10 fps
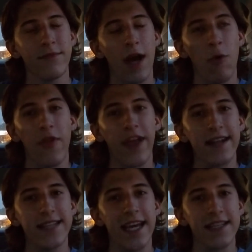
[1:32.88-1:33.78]
I want
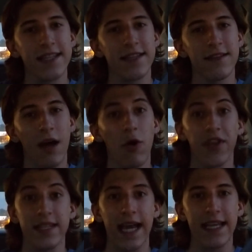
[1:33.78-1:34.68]
that taste. I want
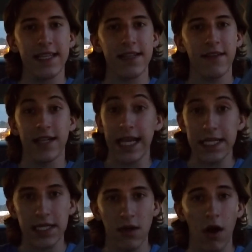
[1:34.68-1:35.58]
the taste. The
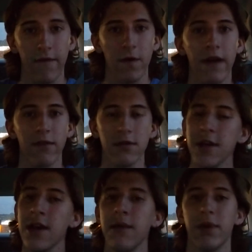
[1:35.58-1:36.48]
taste is gone forever,
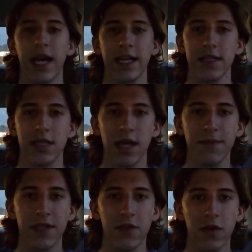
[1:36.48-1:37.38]
but I can
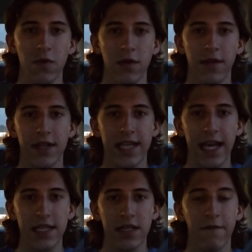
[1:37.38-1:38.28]
substitute the
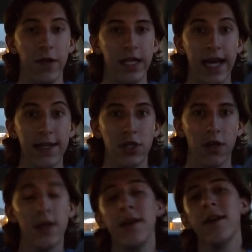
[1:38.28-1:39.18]
taste for the texture.
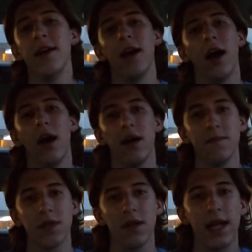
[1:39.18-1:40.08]

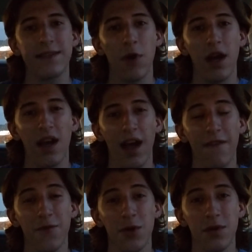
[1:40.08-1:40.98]
So that's why I
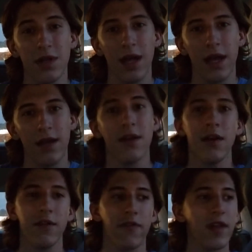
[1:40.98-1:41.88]
have for you today
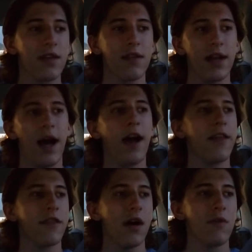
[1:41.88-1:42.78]
the thing that I
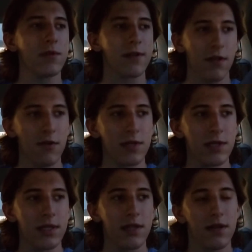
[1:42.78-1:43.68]
thought was
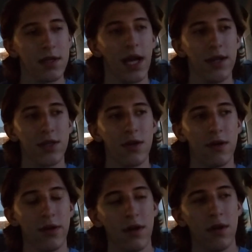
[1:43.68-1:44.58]
closest to the
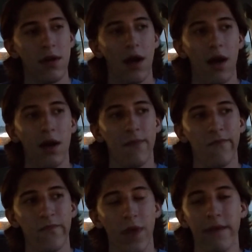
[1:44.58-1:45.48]
texture
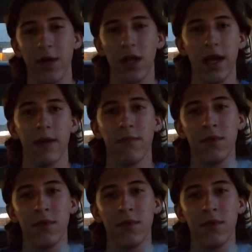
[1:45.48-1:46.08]
of a clam.